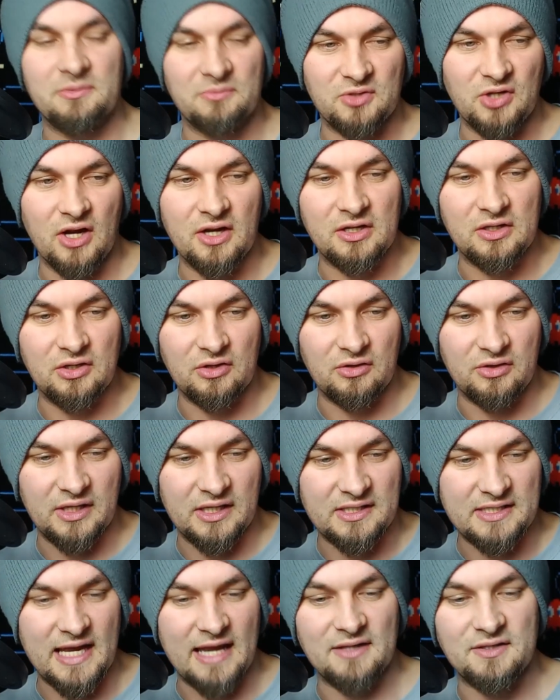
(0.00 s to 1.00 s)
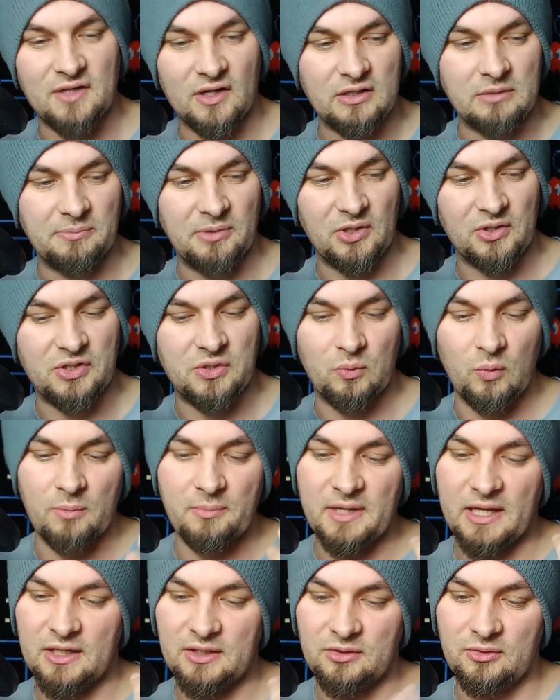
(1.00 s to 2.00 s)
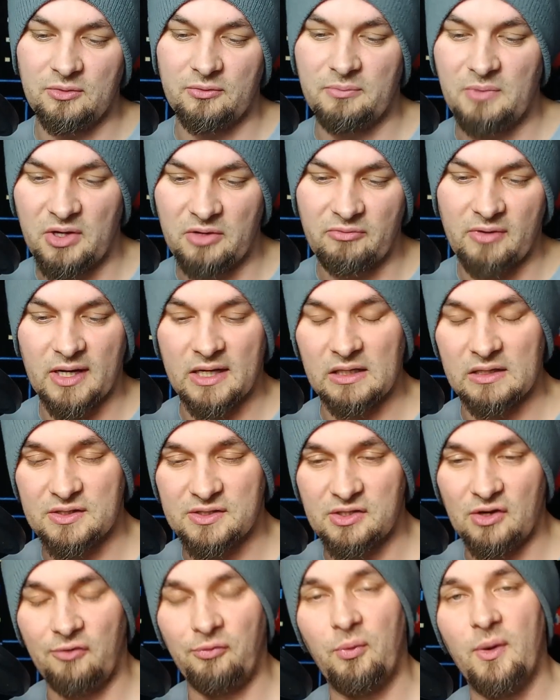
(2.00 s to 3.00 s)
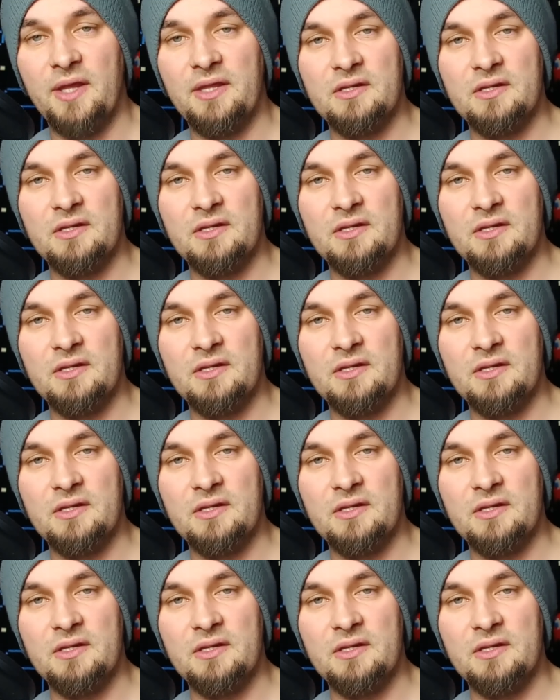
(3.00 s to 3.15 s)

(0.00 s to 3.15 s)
I'm trying to do things outside the box you wouldn't be able to do with my regular software.